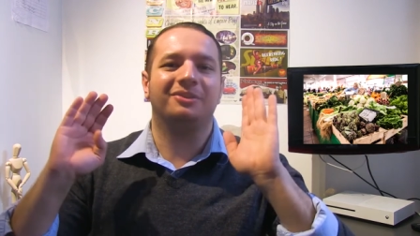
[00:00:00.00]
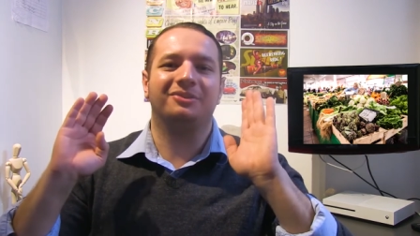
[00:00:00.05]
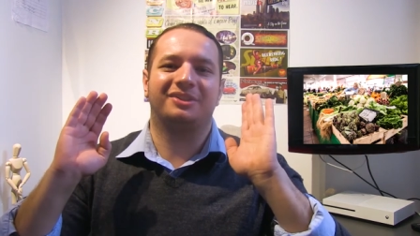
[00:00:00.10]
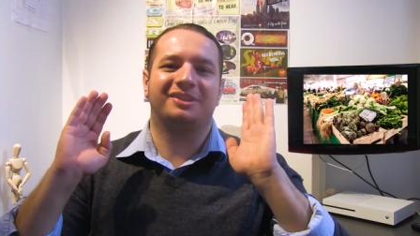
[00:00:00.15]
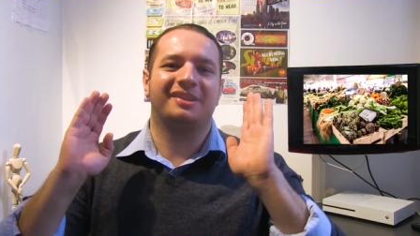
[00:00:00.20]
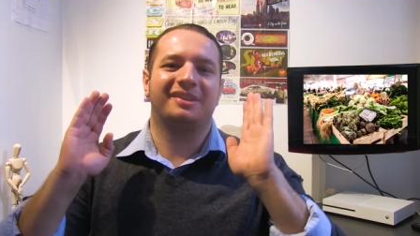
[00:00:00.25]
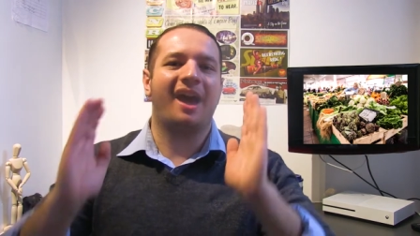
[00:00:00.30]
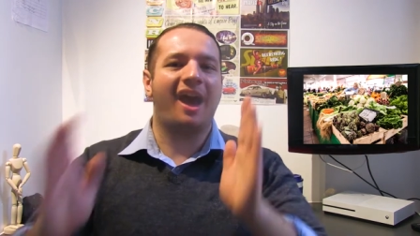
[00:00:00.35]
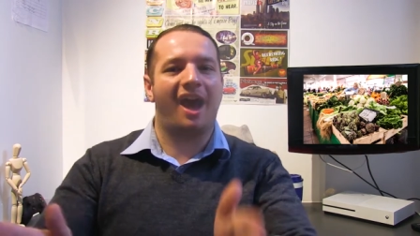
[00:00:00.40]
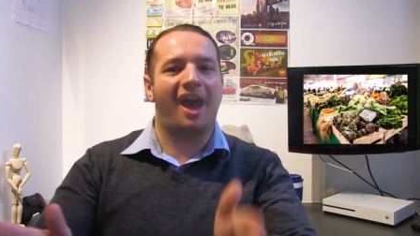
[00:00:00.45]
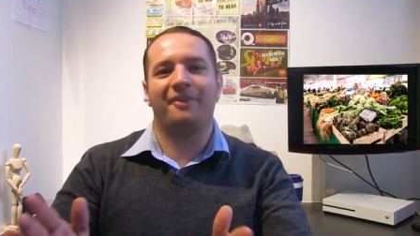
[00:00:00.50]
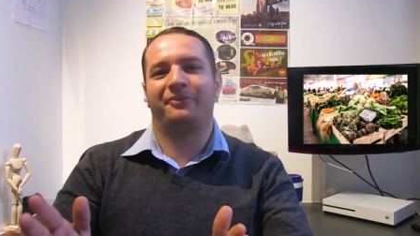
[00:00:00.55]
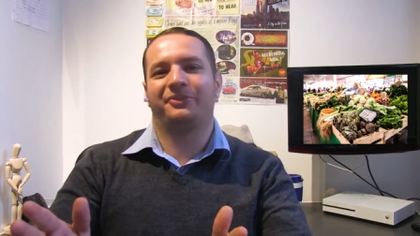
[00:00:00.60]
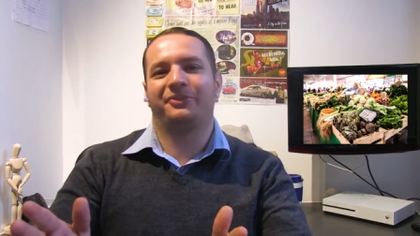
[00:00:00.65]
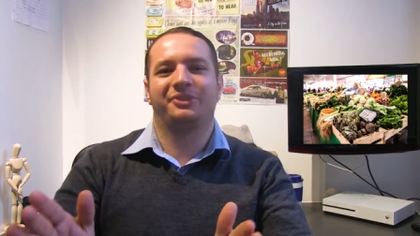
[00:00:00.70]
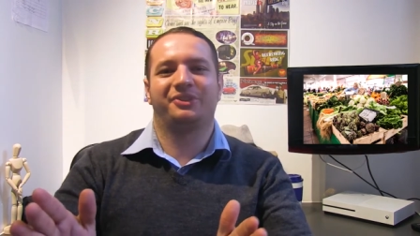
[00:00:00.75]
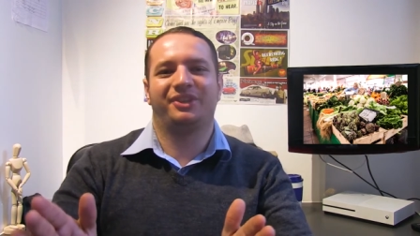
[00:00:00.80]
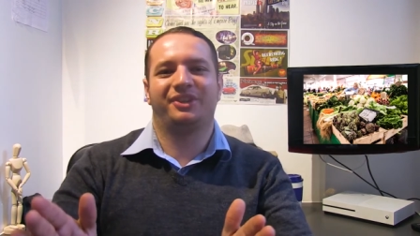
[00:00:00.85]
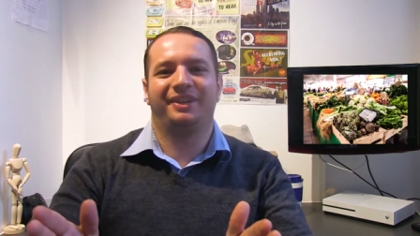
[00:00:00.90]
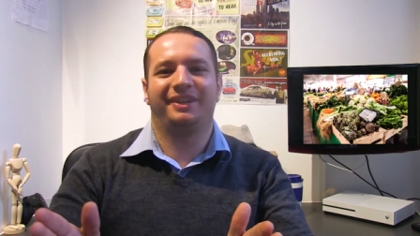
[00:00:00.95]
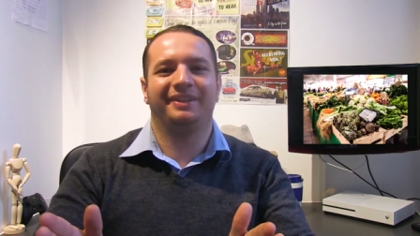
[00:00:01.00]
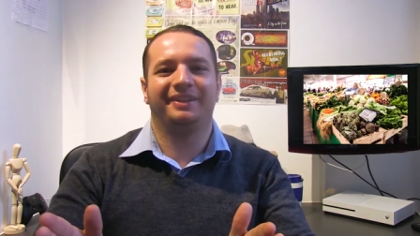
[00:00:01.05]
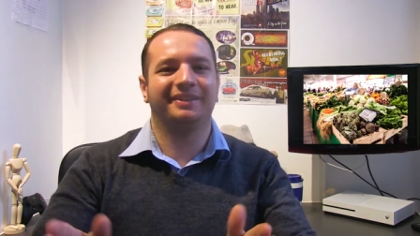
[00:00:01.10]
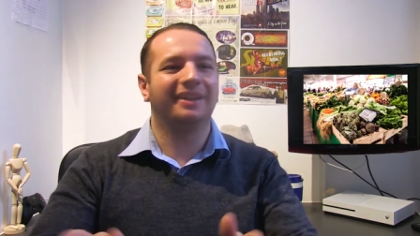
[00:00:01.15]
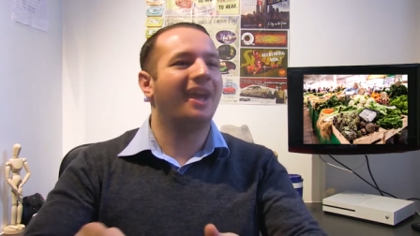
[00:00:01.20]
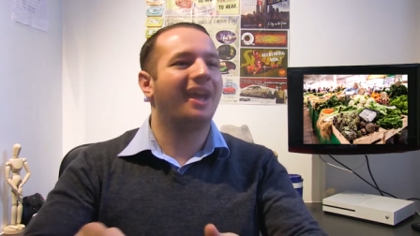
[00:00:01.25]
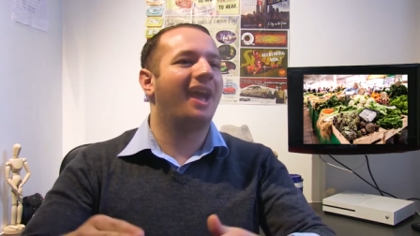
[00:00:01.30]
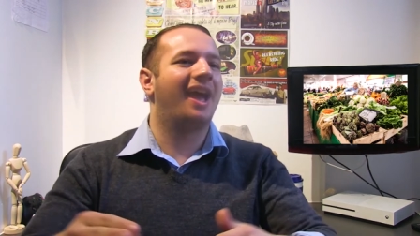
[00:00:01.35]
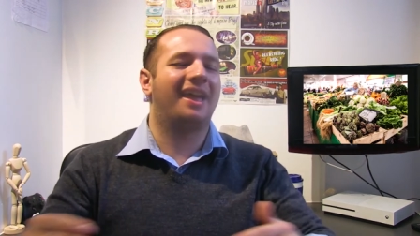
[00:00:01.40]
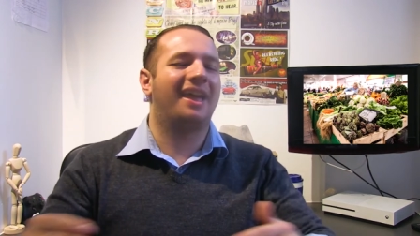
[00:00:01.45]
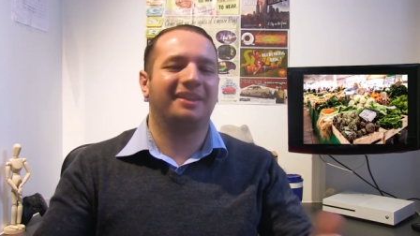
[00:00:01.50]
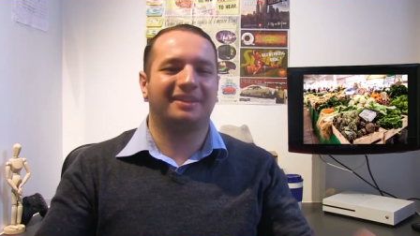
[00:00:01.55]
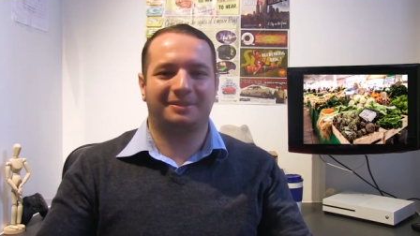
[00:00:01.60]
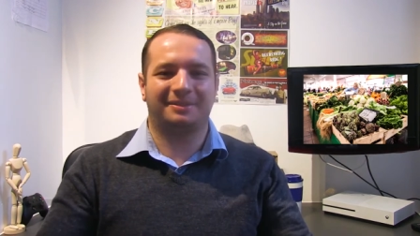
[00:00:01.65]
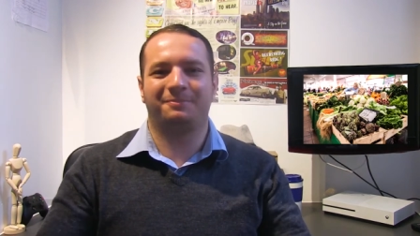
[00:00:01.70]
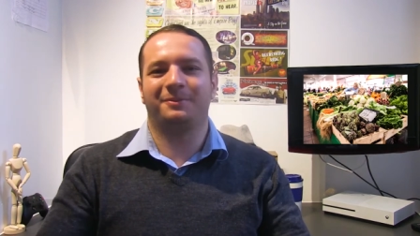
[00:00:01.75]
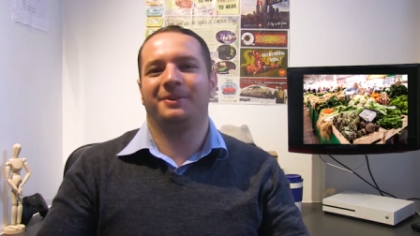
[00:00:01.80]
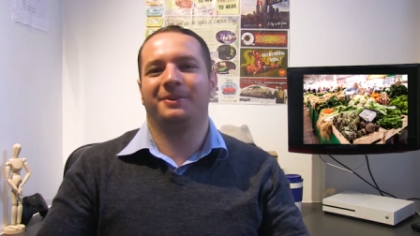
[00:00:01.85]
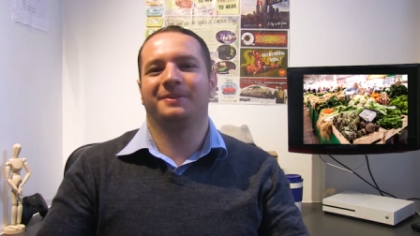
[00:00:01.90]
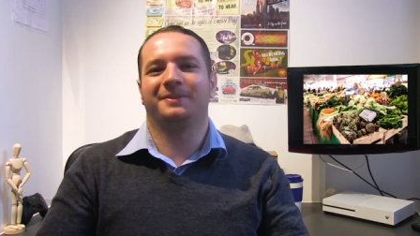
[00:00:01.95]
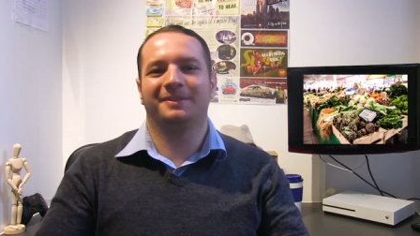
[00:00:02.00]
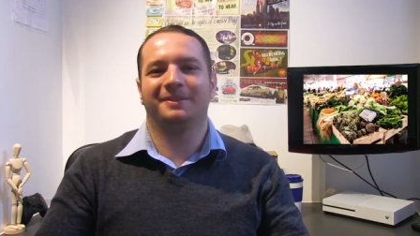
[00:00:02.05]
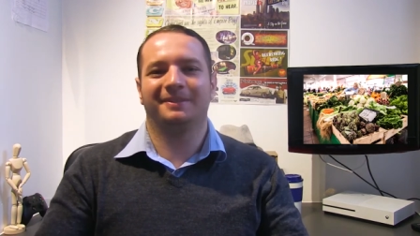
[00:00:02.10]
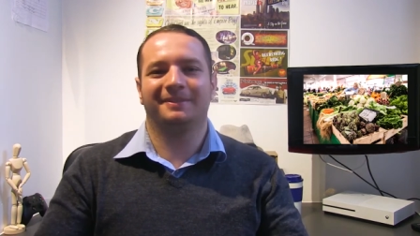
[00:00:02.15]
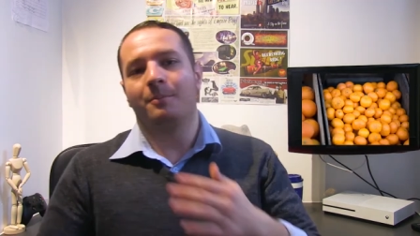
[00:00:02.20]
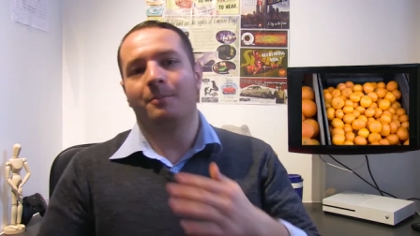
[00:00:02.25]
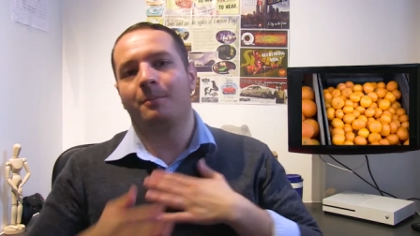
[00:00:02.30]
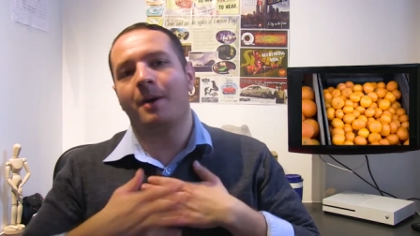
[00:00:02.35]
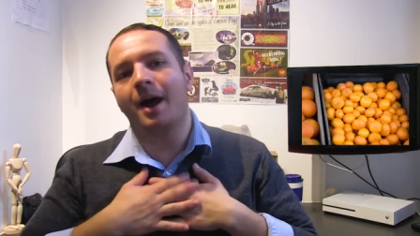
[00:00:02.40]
You just have to see it and experience it.